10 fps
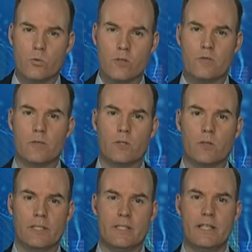Well, Christopher
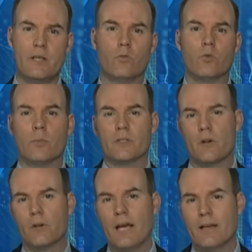Macaulay, CEO of Ronald
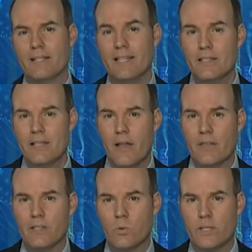McDonald House in
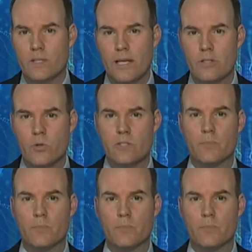South East Queensland, joins the